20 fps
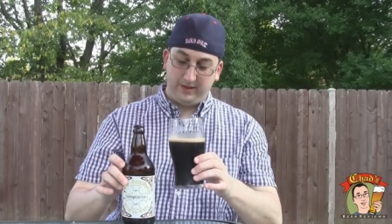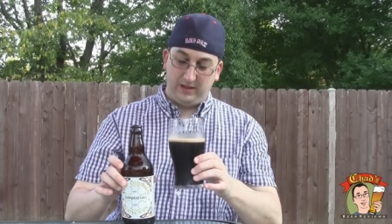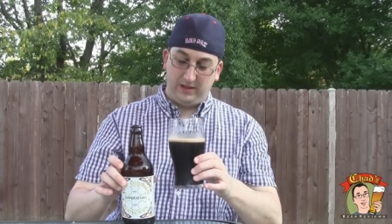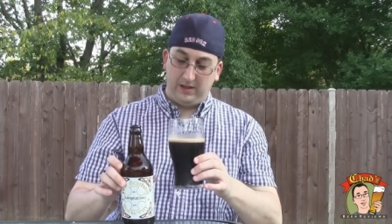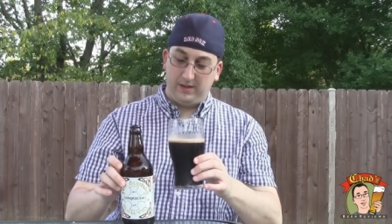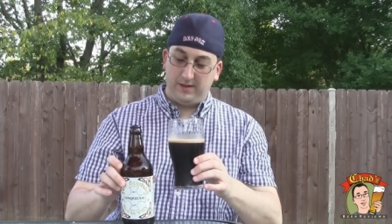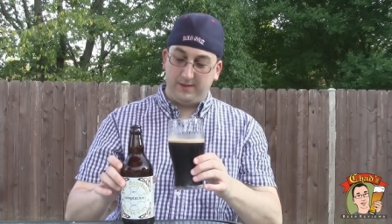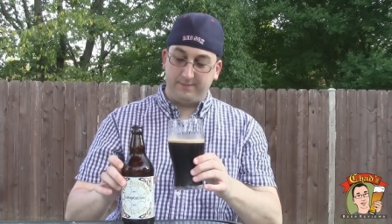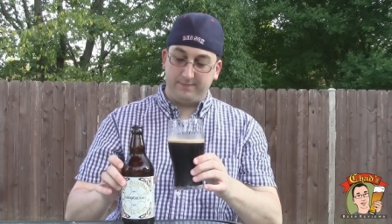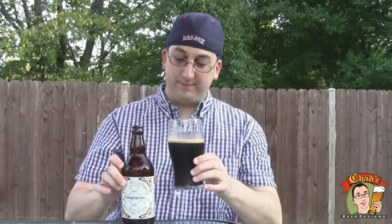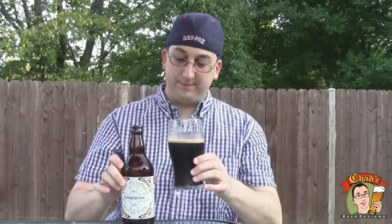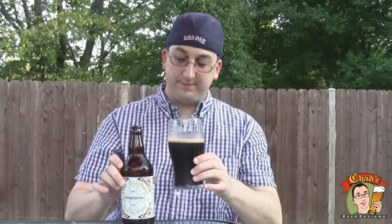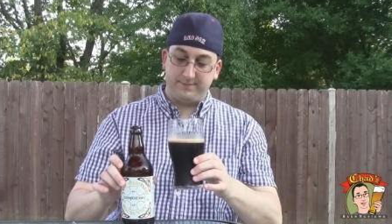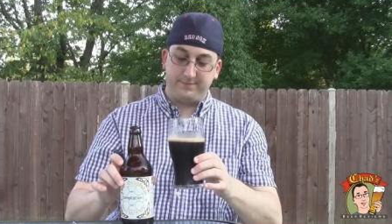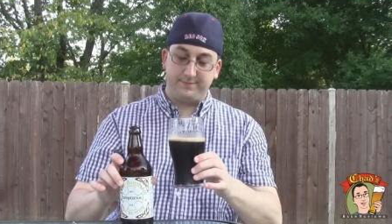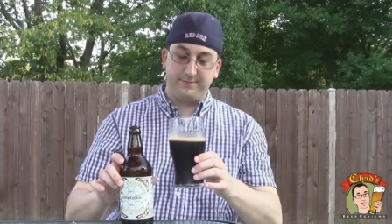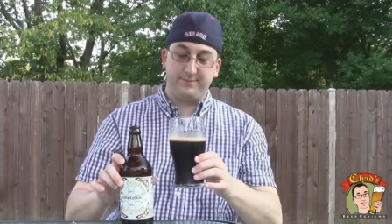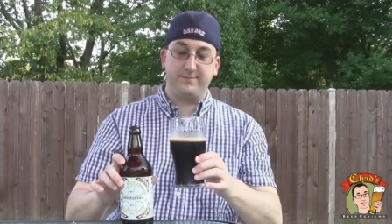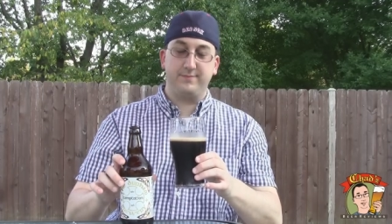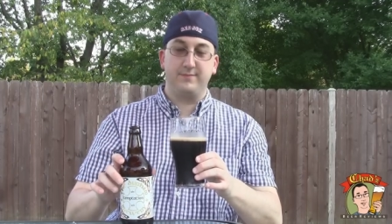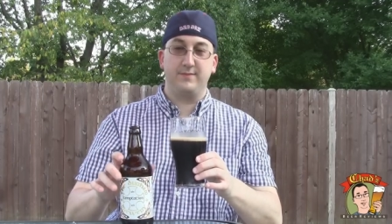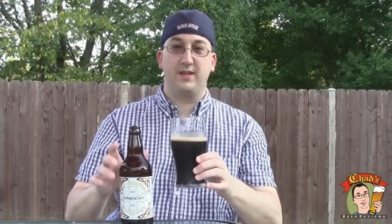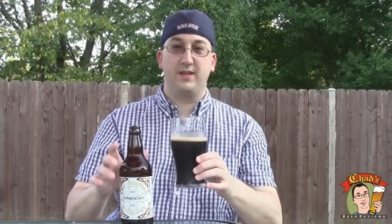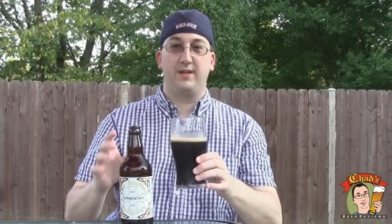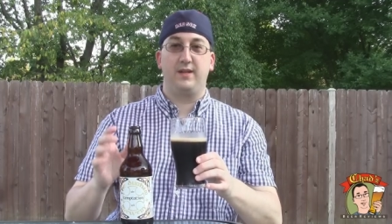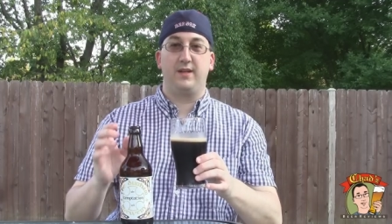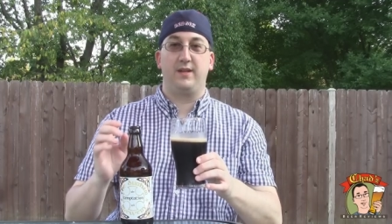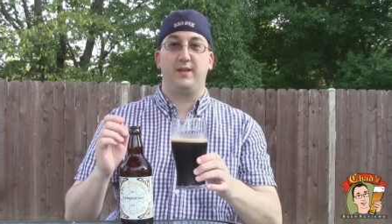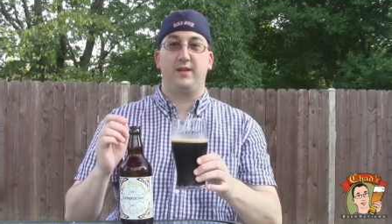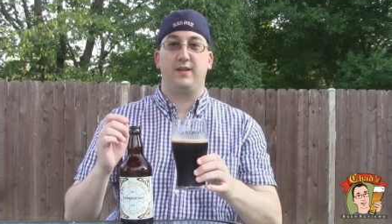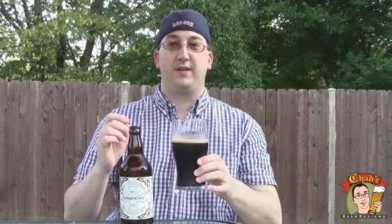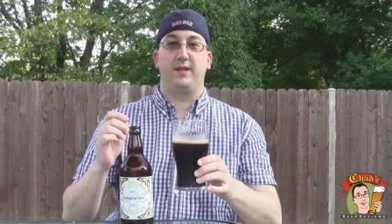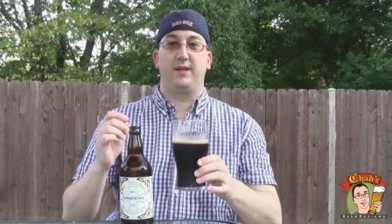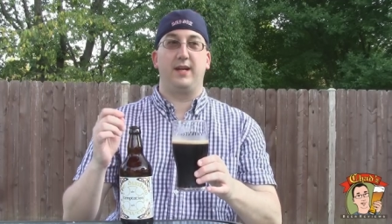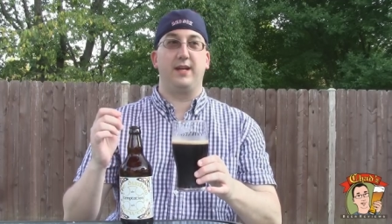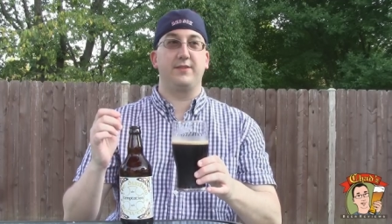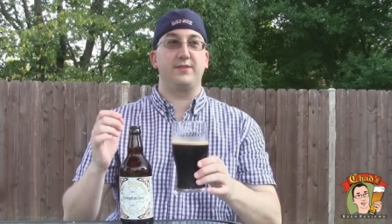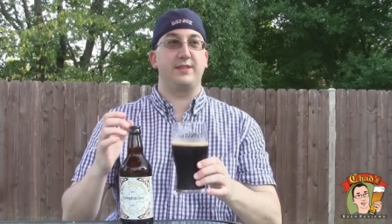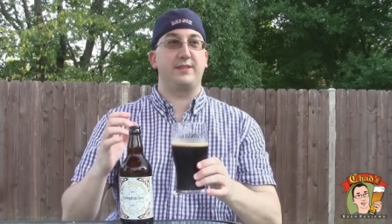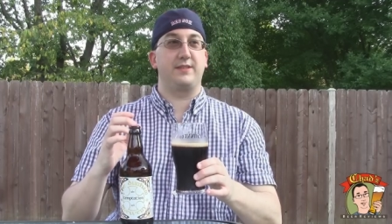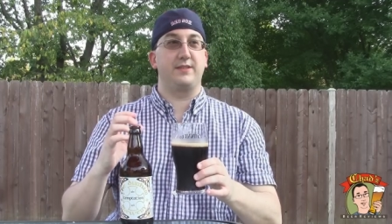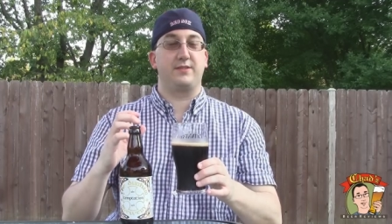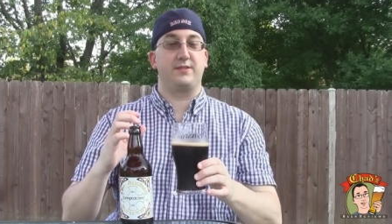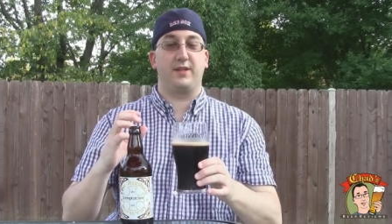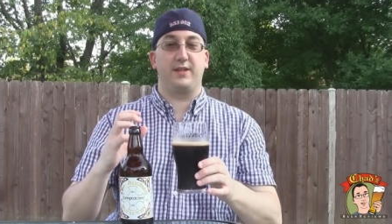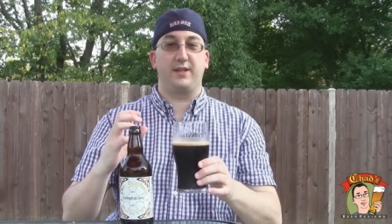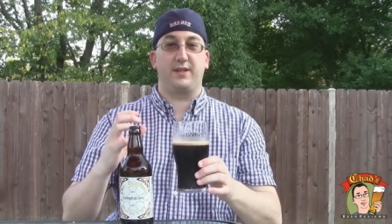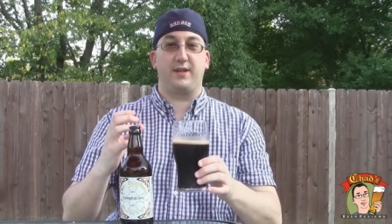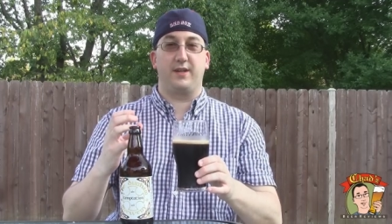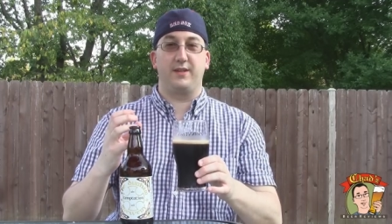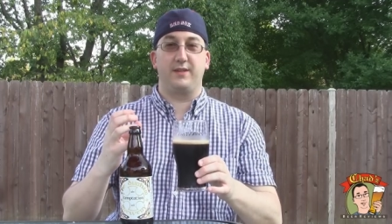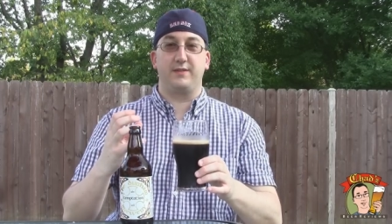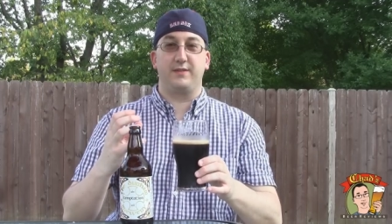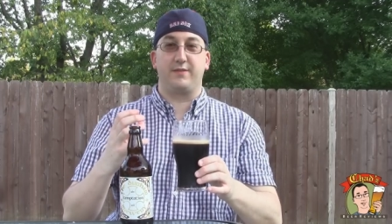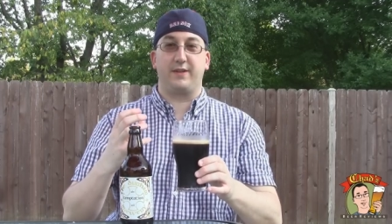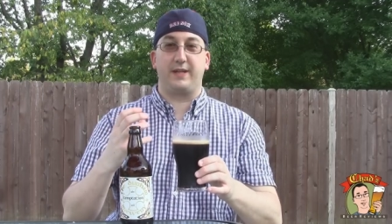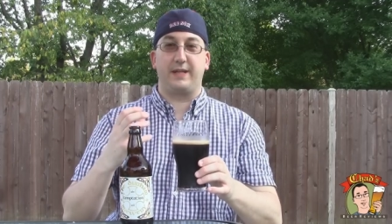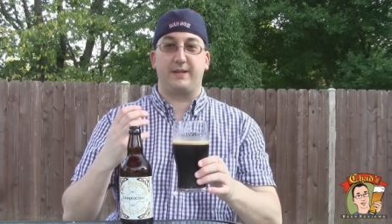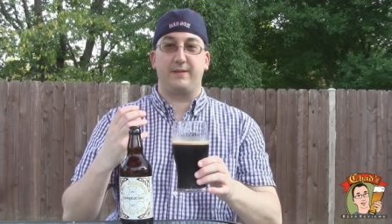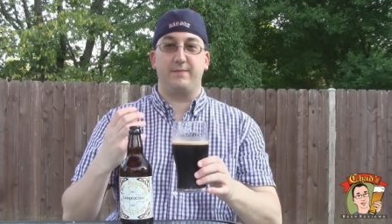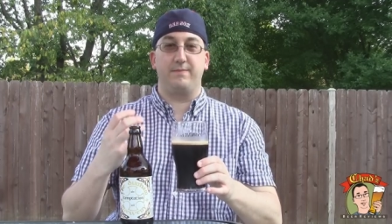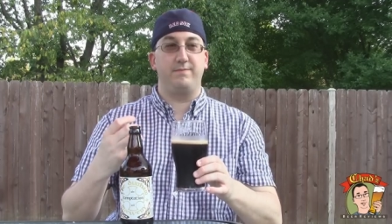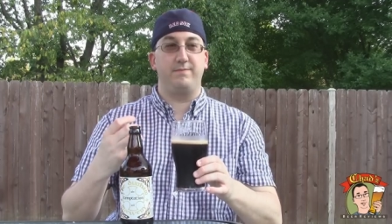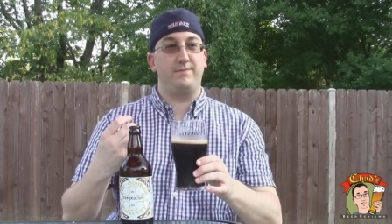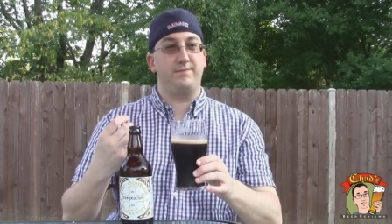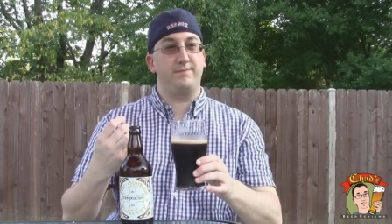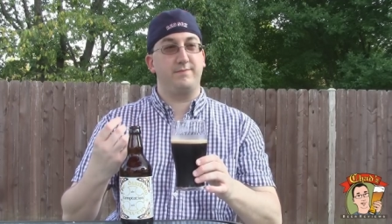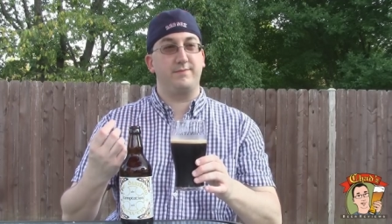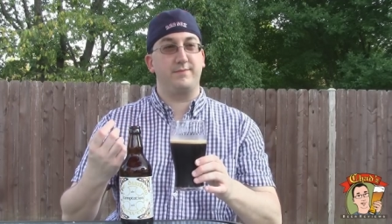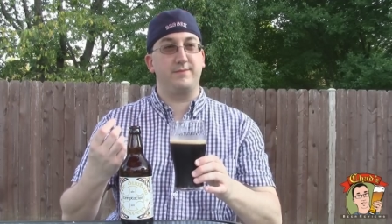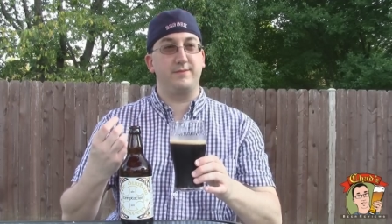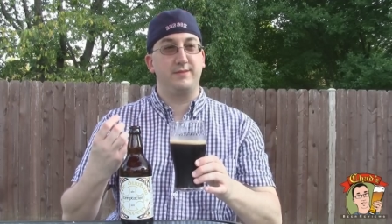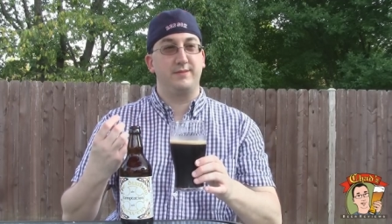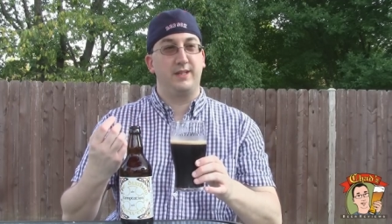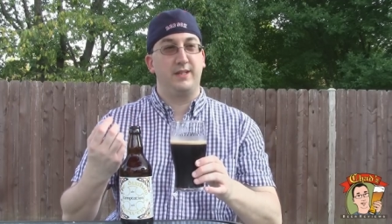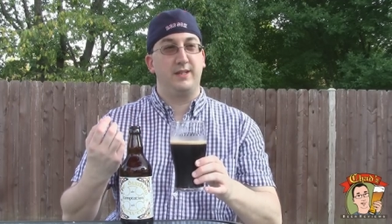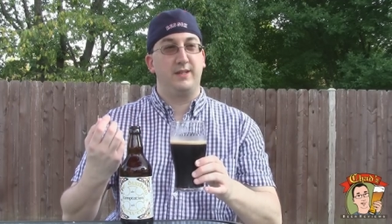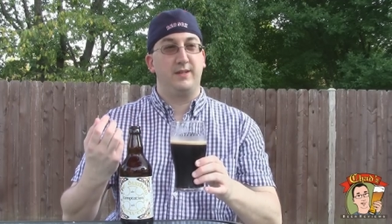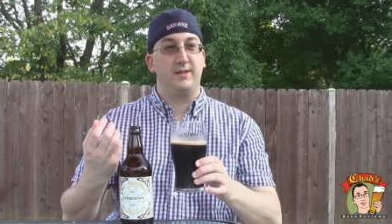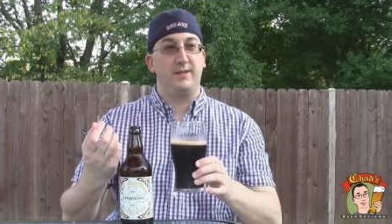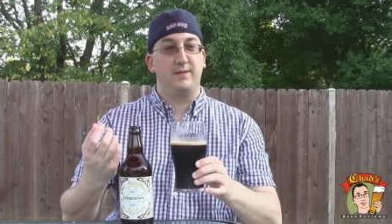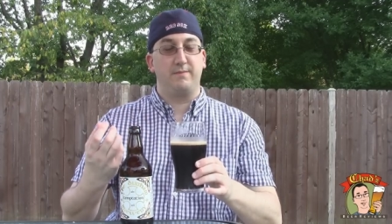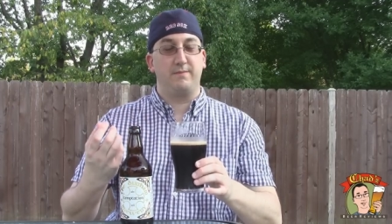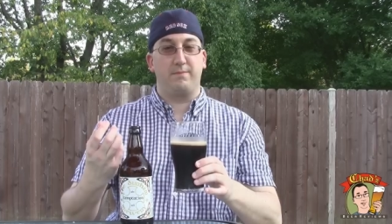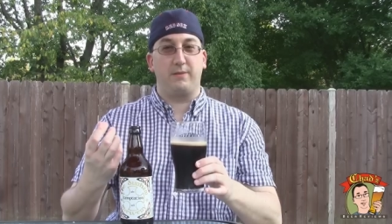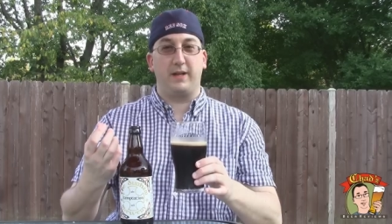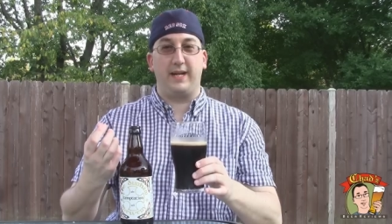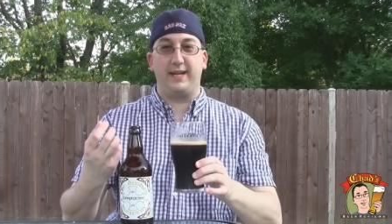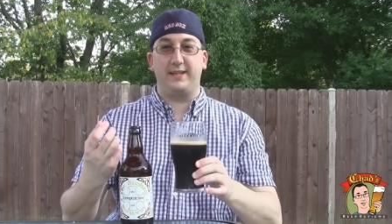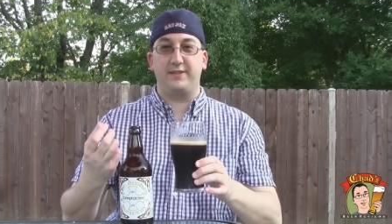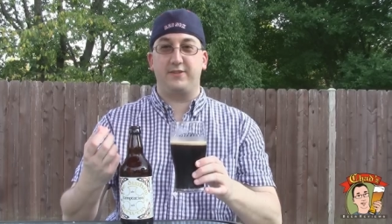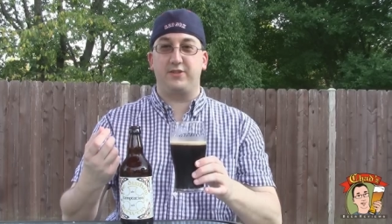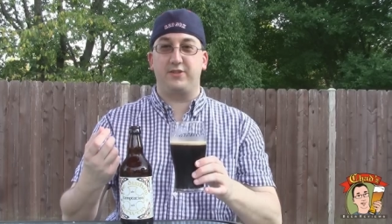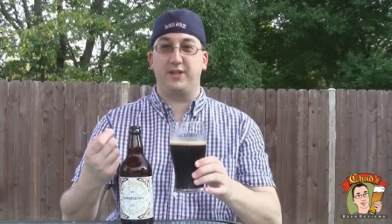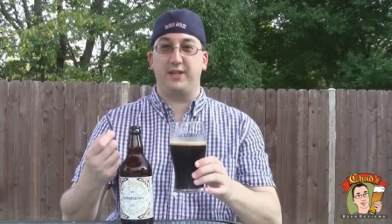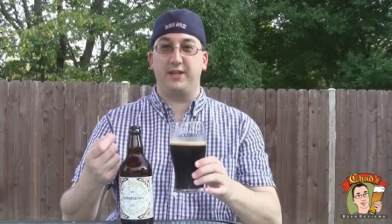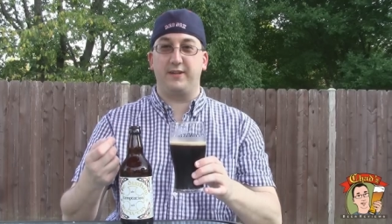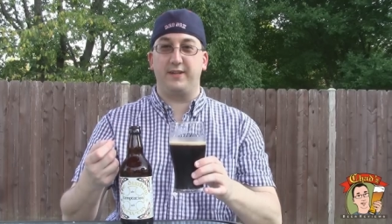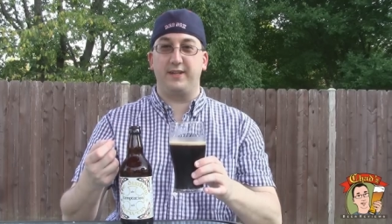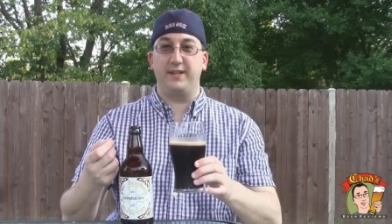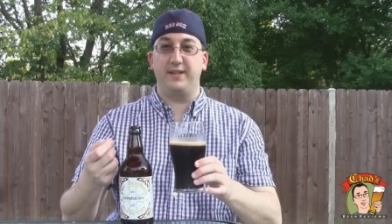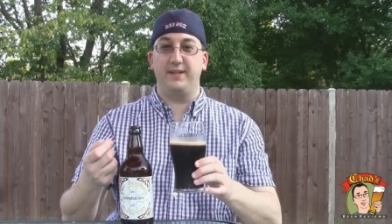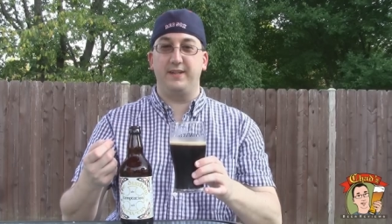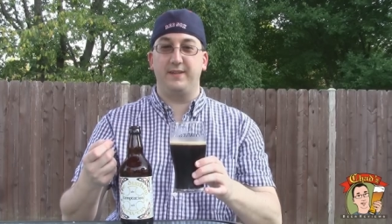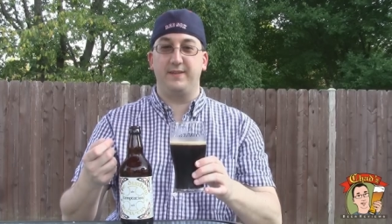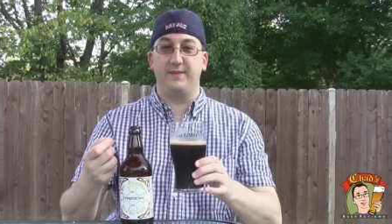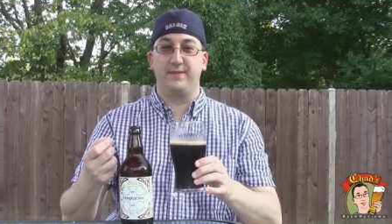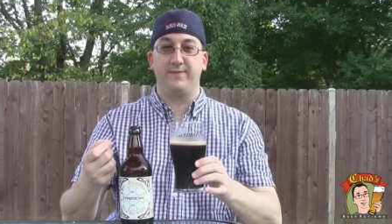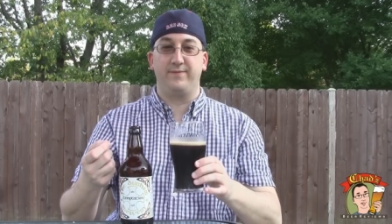It has like this like kind of like black cherry,